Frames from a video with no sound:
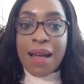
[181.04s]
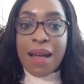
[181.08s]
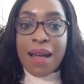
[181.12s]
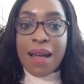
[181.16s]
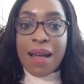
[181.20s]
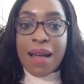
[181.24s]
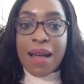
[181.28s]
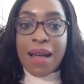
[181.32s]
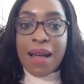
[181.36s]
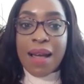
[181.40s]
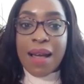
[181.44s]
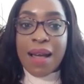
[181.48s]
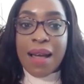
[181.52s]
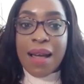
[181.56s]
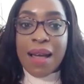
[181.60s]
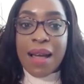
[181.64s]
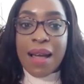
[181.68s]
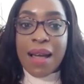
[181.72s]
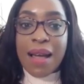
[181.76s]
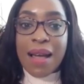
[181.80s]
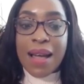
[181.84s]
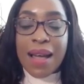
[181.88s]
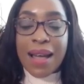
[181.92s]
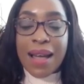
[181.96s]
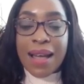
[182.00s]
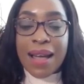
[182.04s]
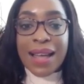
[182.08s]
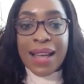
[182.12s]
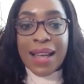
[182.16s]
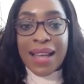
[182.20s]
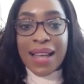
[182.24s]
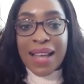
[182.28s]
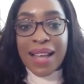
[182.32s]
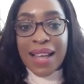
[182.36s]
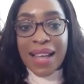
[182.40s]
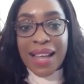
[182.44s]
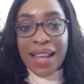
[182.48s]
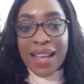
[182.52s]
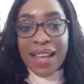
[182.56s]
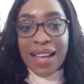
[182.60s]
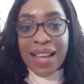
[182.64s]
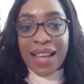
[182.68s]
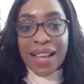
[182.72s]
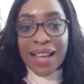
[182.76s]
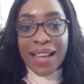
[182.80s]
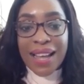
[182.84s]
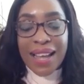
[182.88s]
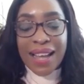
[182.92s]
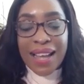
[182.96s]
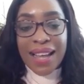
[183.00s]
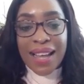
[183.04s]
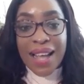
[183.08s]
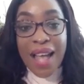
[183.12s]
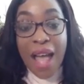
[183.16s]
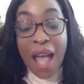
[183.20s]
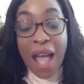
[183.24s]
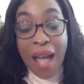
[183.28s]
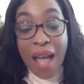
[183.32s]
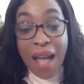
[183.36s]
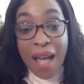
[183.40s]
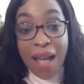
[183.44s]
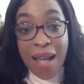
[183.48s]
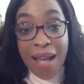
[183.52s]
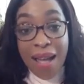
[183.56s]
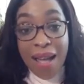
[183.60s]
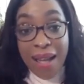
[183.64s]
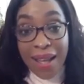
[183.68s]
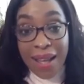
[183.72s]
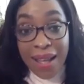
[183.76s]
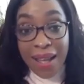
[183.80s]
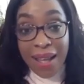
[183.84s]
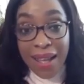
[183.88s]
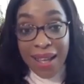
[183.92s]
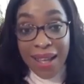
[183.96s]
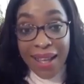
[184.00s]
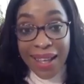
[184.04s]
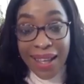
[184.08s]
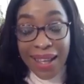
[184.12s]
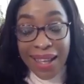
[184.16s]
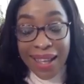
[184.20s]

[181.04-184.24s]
No words are spoken by the person on screen.